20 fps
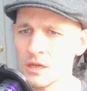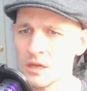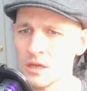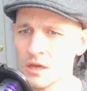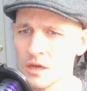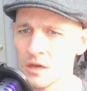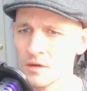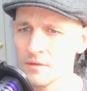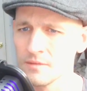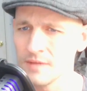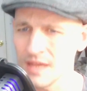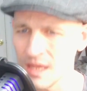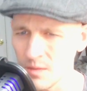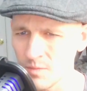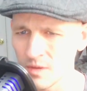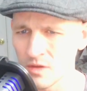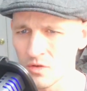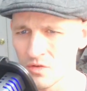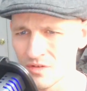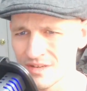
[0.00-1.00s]
of
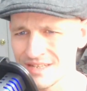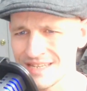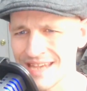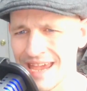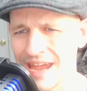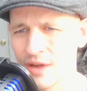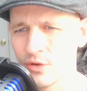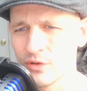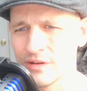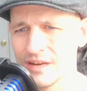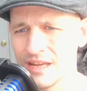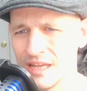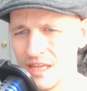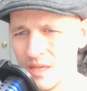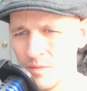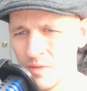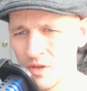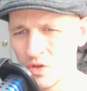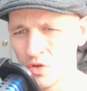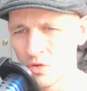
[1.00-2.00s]
keeping your integrity,
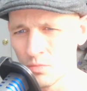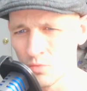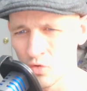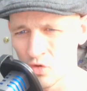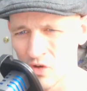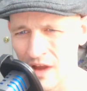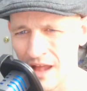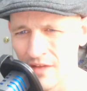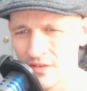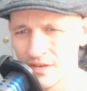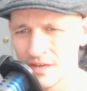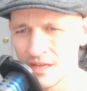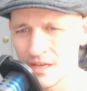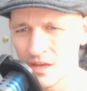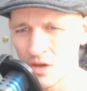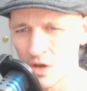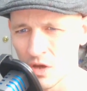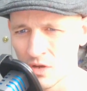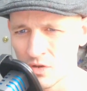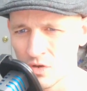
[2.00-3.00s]
keeping your morality
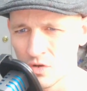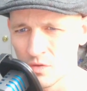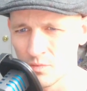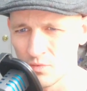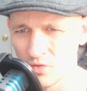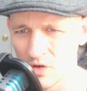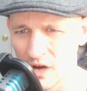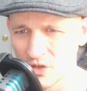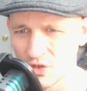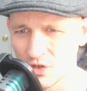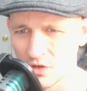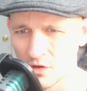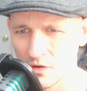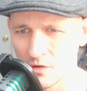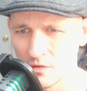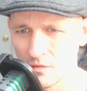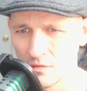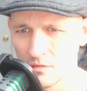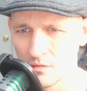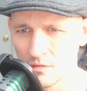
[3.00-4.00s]
under pressure.
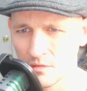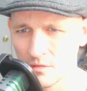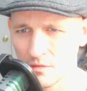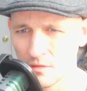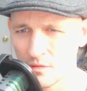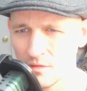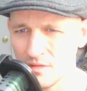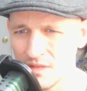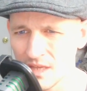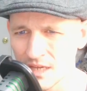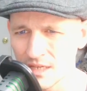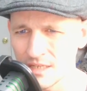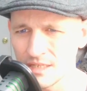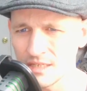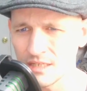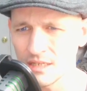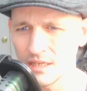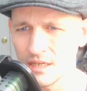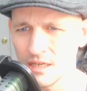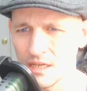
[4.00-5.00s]

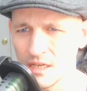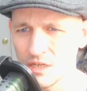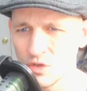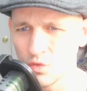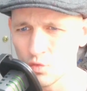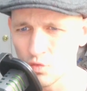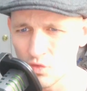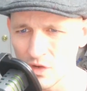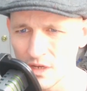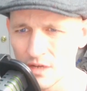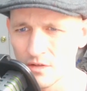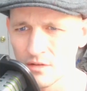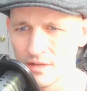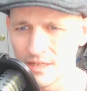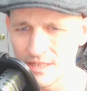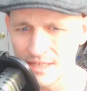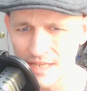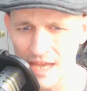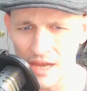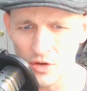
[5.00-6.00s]
This is real
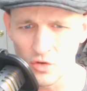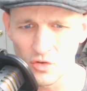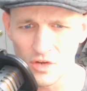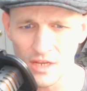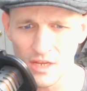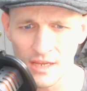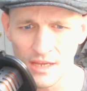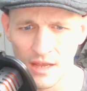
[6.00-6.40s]
integrity.